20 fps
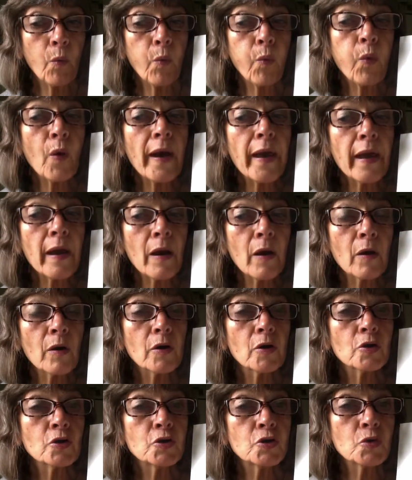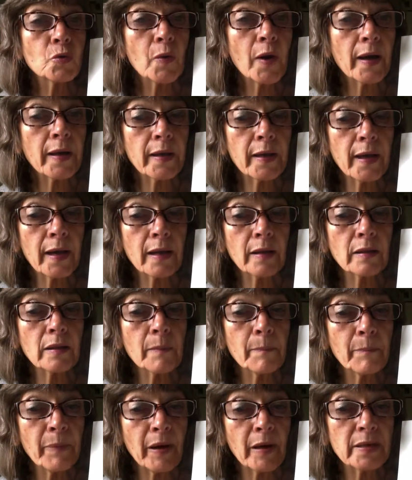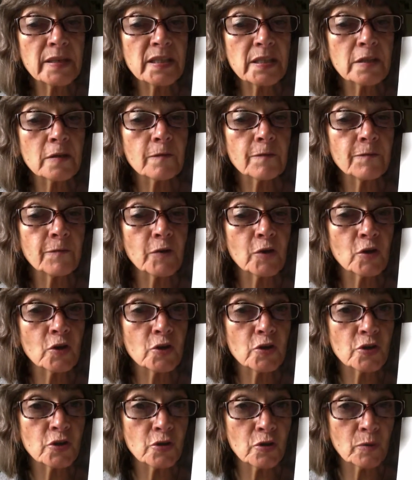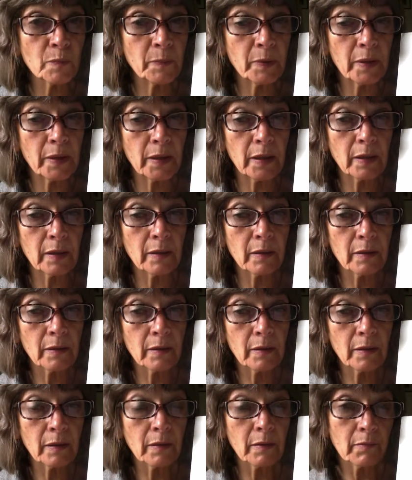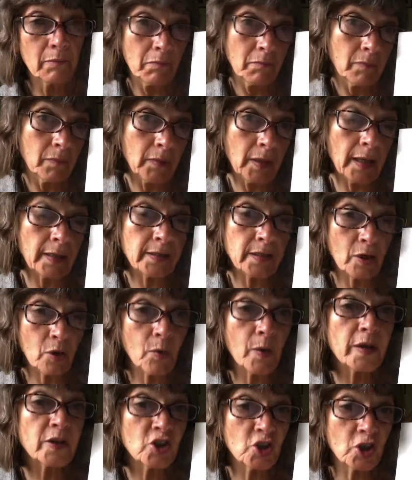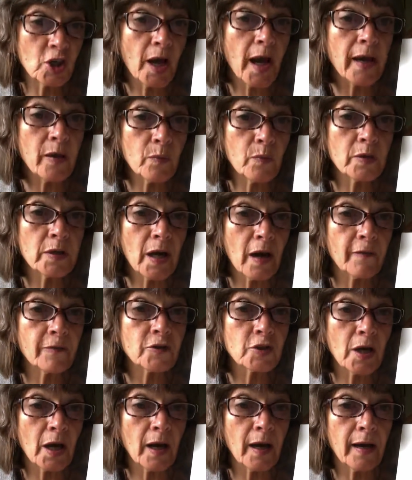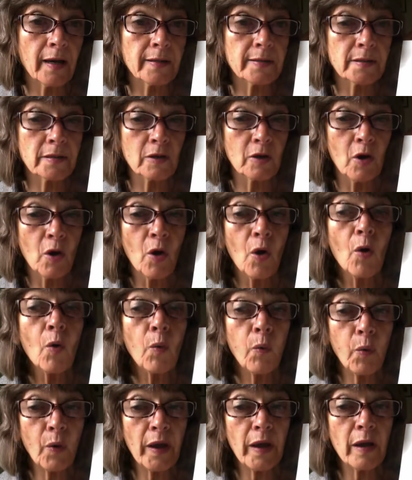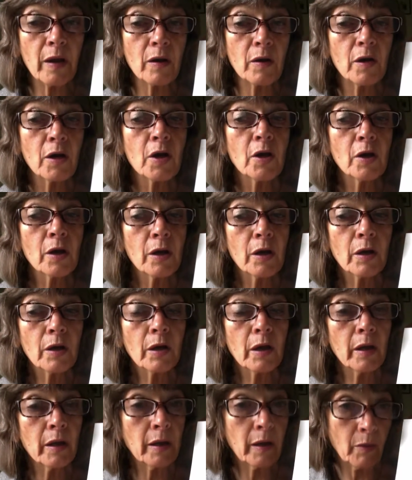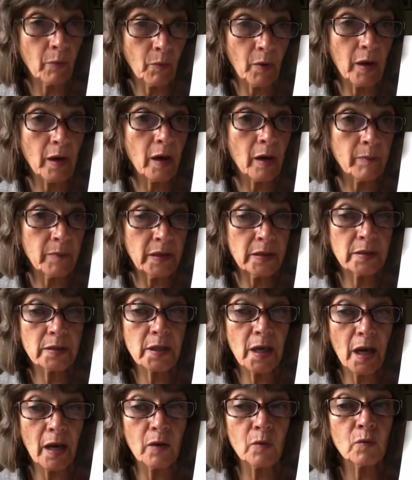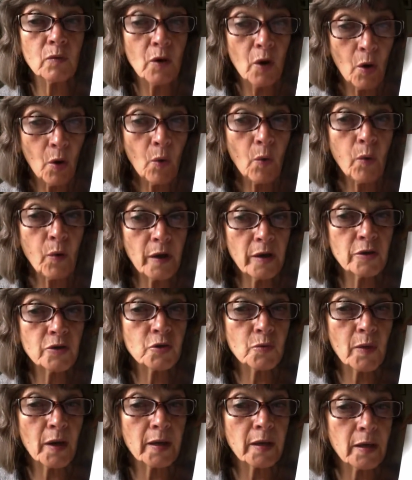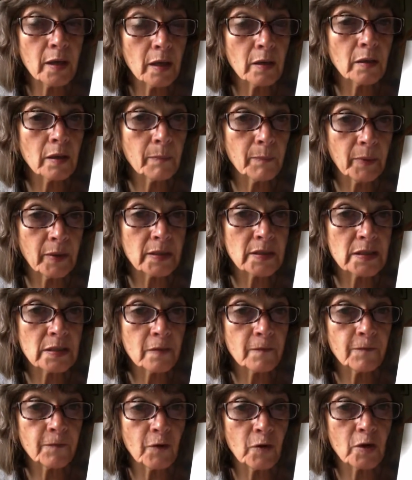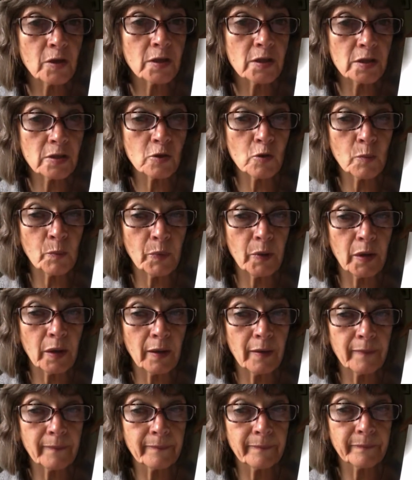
Where do I get the bus for Kusupi? That's a question I would have to ask. Where, when I'm in town, where do I get the bus for Kusupi?